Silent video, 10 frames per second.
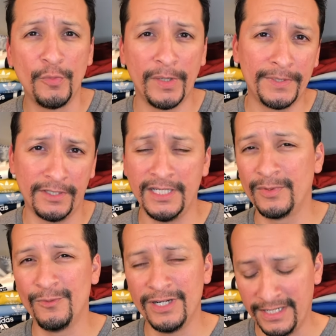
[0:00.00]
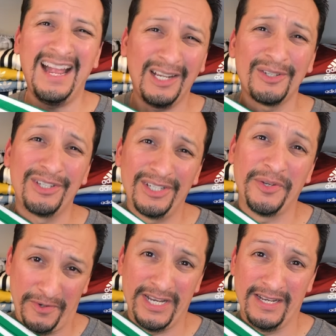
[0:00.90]
purposes. Number one, I look good in
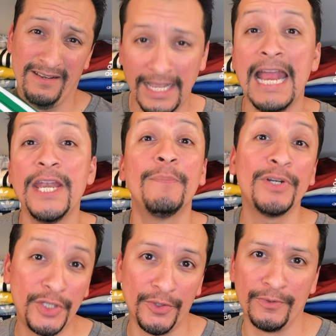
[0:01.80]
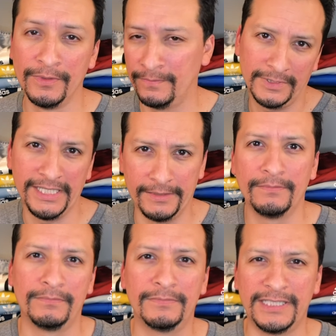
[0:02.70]
green. And number two,
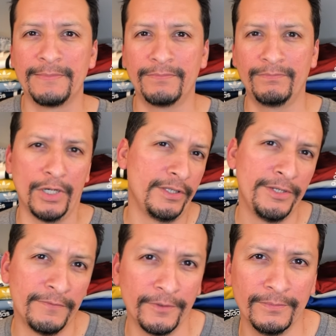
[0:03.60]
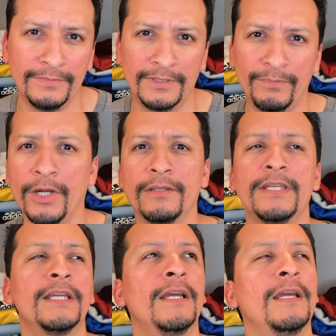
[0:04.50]
it's like part of the uniform, part of
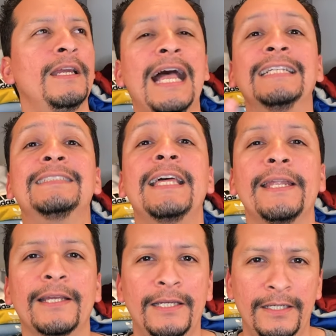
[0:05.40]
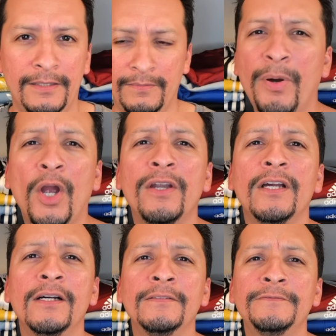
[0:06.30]
the aesthetic, part
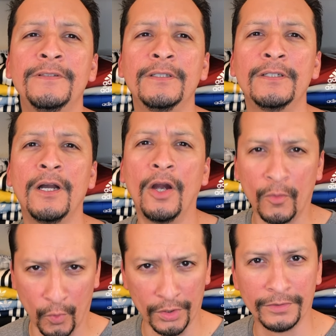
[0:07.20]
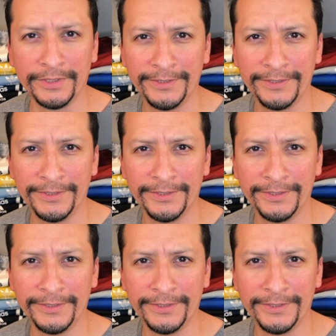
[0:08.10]
of our world.